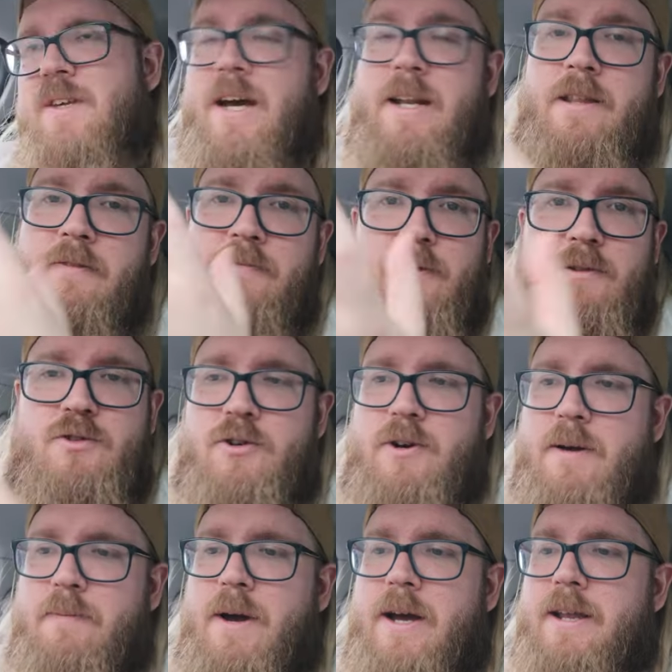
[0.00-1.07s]
And in the future
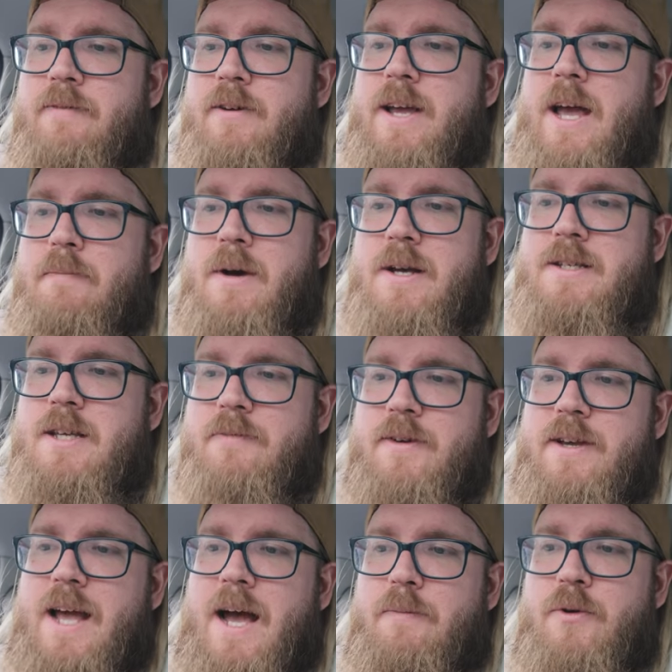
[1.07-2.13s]
I might even get myself
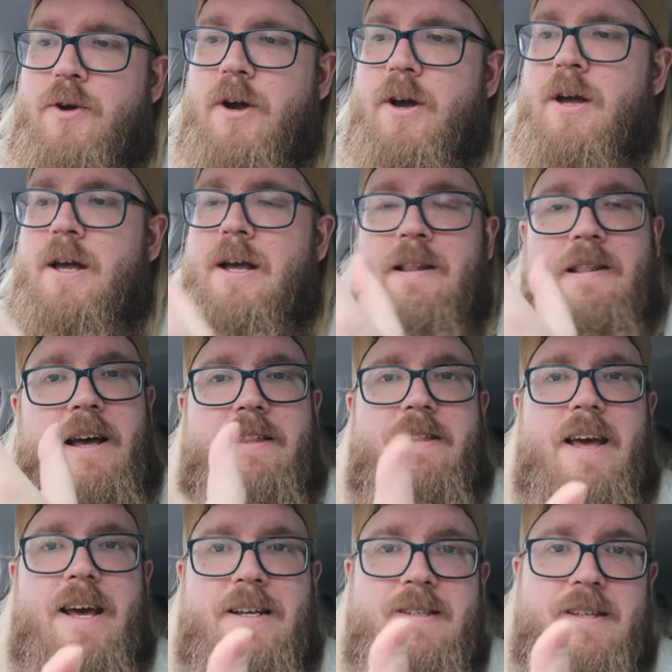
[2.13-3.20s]
a camera like
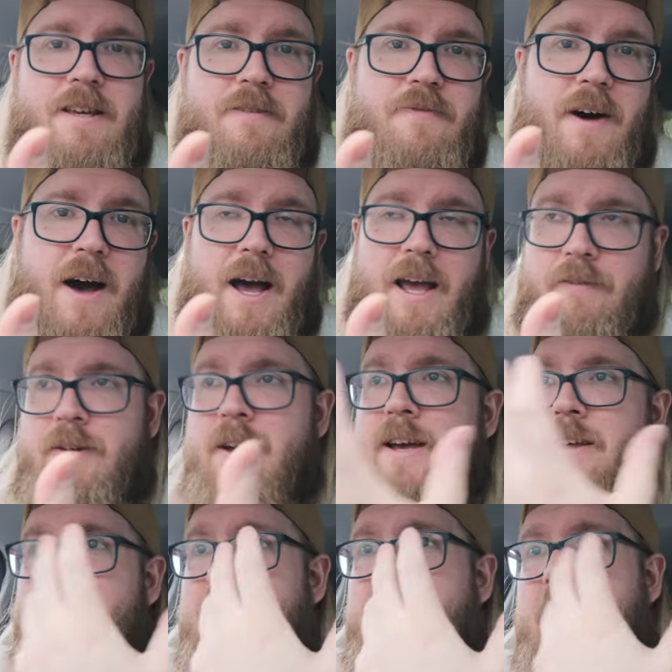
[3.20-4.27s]
the X-T5
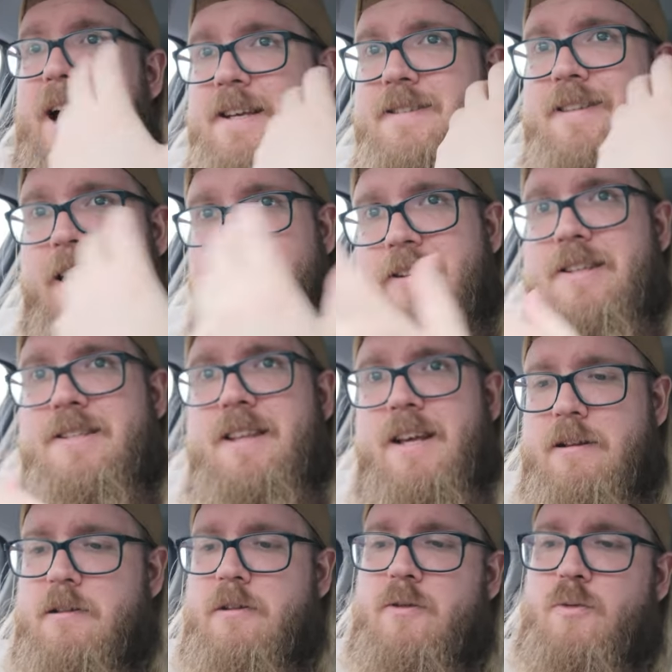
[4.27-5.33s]
that has that
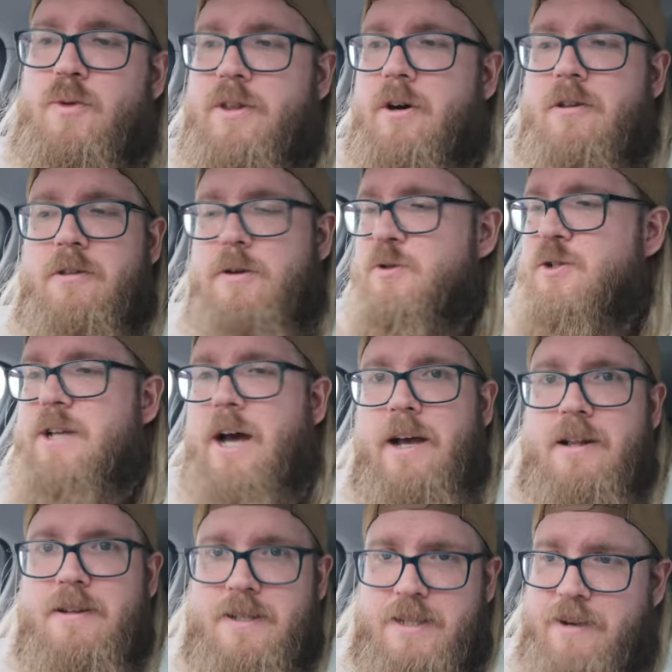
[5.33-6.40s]
distinct look with all those
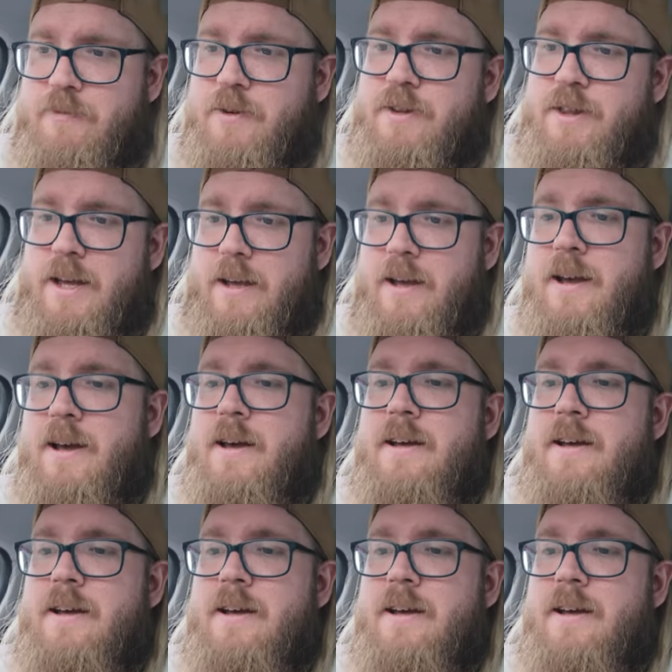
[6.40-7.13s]
dials and everything